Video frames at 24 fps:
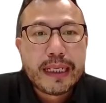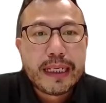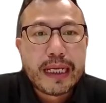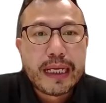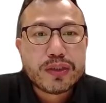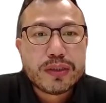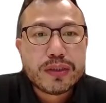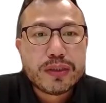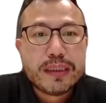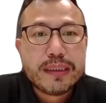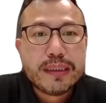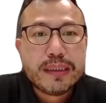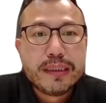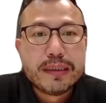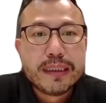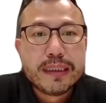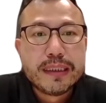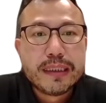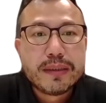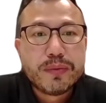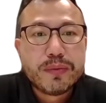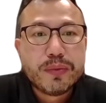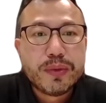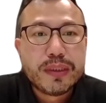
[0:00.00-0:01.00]
actually
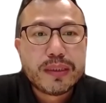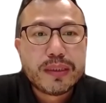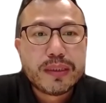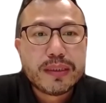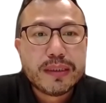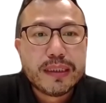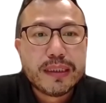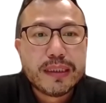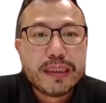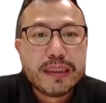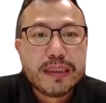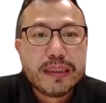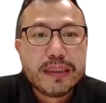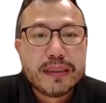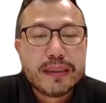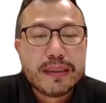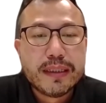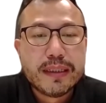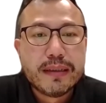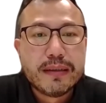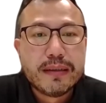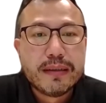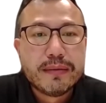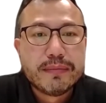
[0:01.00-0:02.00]
dealing with the
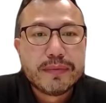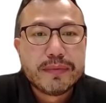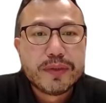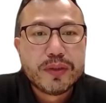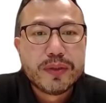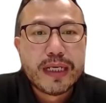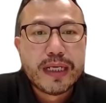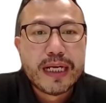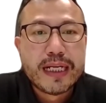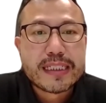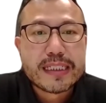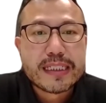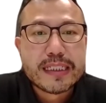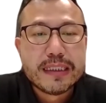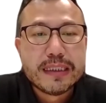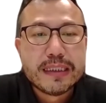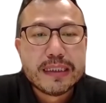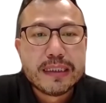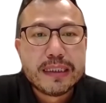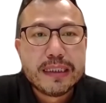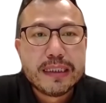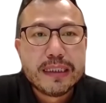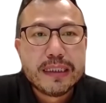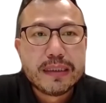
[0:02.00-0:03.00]

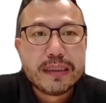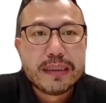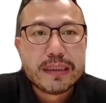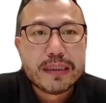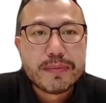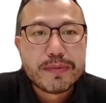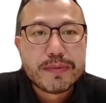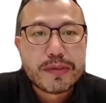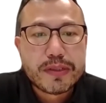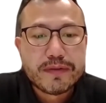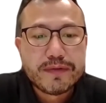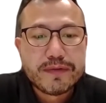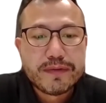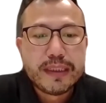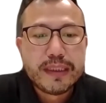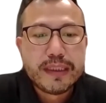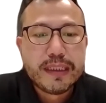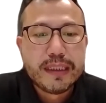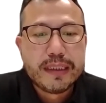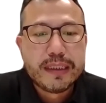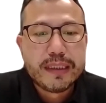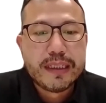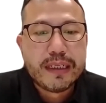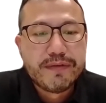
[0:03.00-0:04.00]
uncertainty in terms of
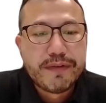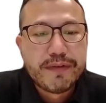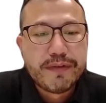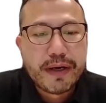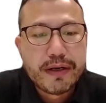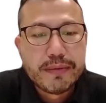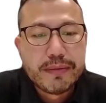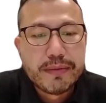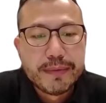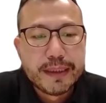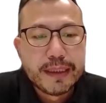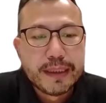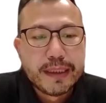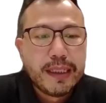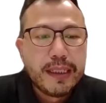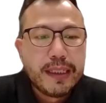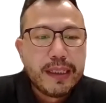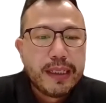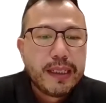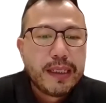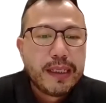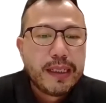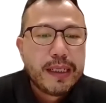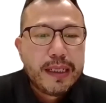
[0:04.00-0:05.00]
the environment?
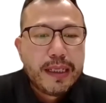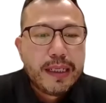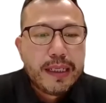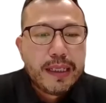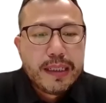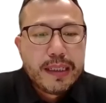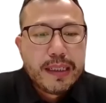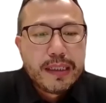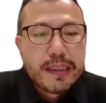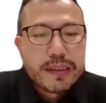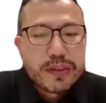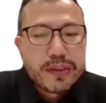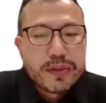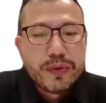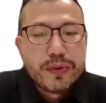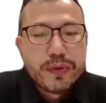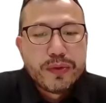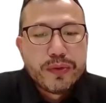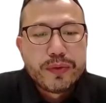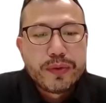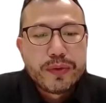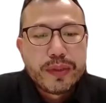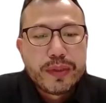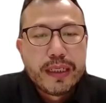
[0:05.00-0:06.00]

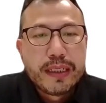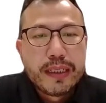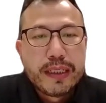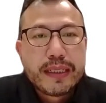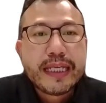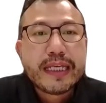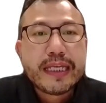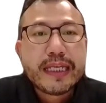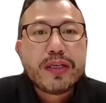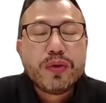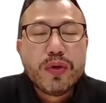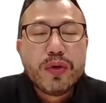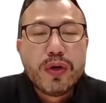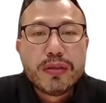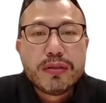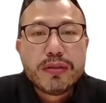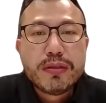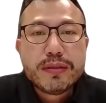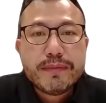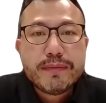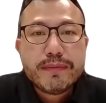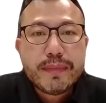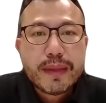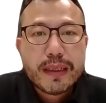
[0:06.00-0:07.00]
So thank you
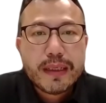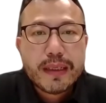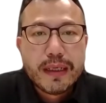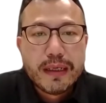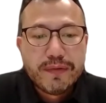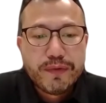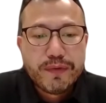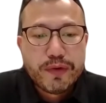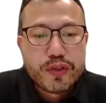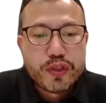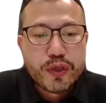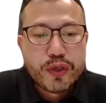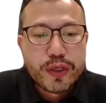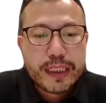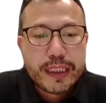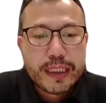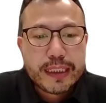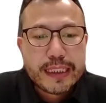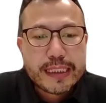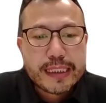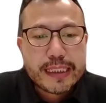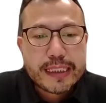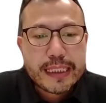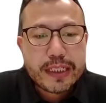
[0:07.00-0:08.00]
all for
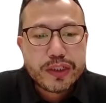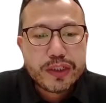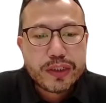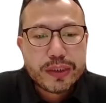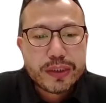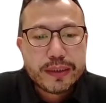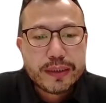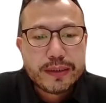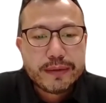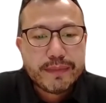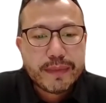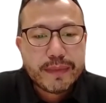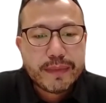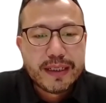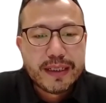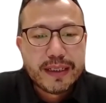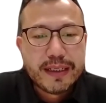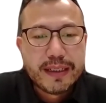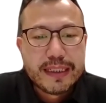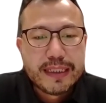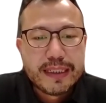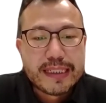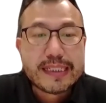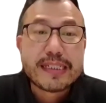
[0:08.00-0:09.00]
joining this session.
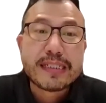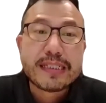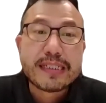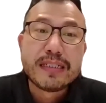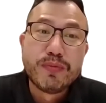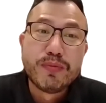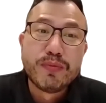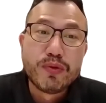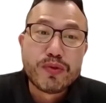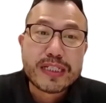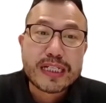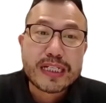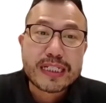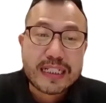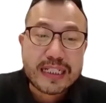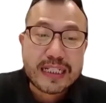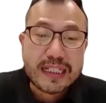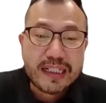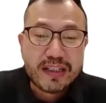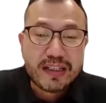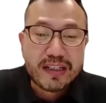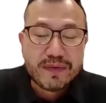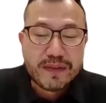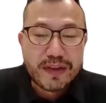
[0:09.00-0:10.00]
This is the most
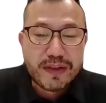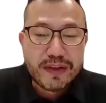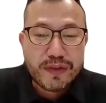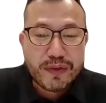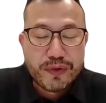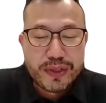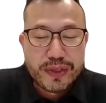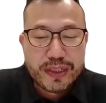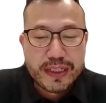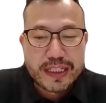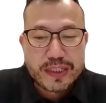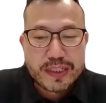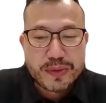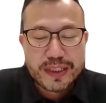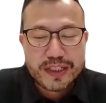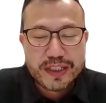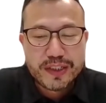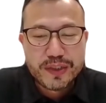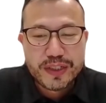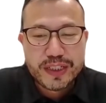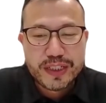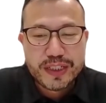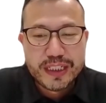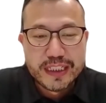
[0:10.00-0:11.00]
exciting of the three. That's why
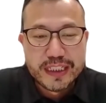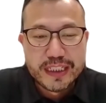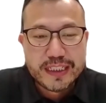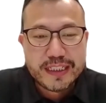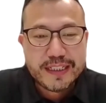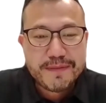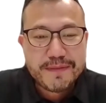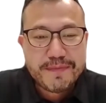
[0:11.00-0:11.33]
you're here.